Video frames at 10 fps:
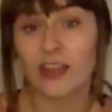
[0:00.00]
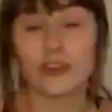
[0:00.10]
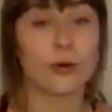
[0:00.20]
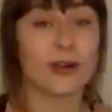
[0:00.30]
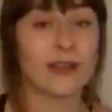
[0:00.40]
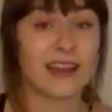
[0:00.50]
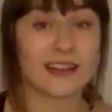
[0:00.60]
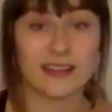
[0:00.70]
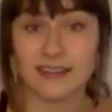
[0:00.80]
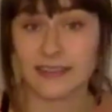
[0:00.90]
They're more
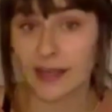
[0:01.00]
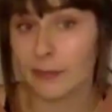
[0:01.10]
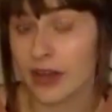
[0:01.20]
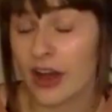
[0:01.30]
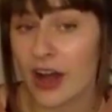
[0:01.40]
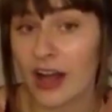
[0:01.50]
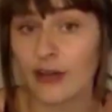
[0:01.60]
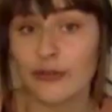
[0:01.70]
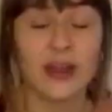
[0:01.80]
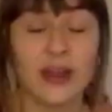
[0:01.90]
likely to dampen off.
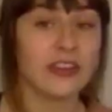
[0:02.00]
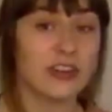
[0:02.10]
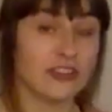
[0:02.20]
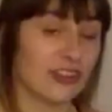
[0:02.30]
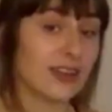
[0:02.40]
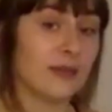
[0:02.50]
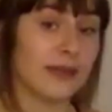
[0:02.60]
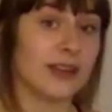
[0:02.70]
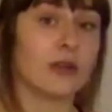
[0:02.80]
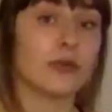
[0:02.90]
They're just going to be
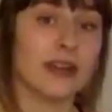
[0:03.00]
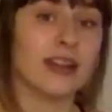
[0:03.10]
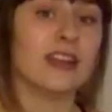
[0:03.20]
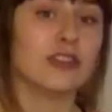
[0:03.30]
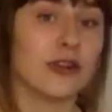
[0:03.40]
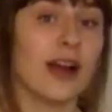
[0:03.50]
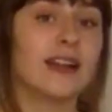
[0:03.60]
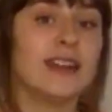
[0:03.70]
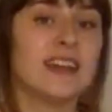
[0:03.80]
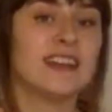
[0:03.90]
like really
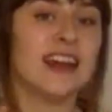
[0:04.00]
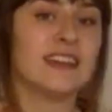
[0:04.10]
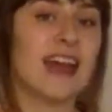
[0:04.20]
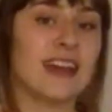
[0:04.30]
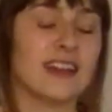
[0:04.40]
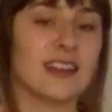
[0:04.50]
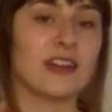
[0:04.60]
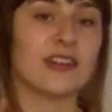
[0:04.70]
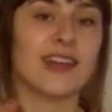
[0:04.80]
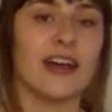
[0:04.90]
struggling in that tiny
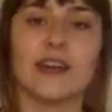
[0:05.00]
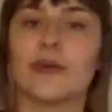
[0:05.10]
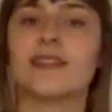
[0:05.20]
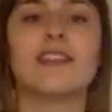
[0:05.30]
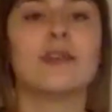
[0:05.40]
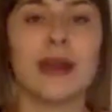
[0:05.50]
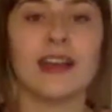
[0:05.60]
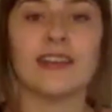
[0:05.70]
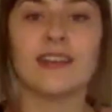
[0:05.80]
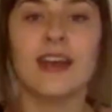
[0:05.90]
little cell. They want the
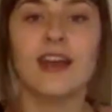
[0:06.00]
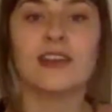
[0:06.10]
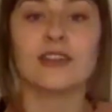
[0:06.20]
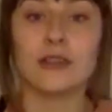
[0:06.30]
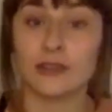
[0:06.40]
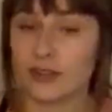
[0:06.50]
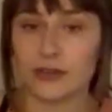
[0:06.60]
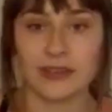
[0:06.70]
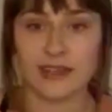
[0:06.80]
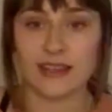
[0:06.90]
space to
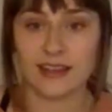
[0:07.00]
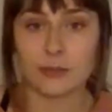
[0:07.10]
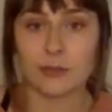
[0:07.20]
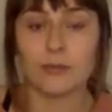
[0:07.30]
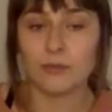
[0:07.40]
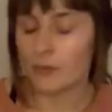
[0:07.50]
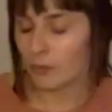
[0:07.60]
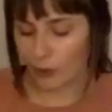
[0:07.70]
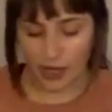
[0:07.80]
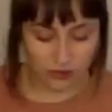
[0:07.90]
really like
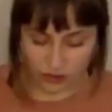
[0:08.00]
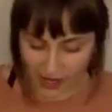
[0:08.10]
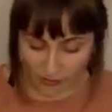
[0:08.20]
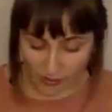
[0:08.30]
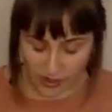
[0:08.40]
branch out.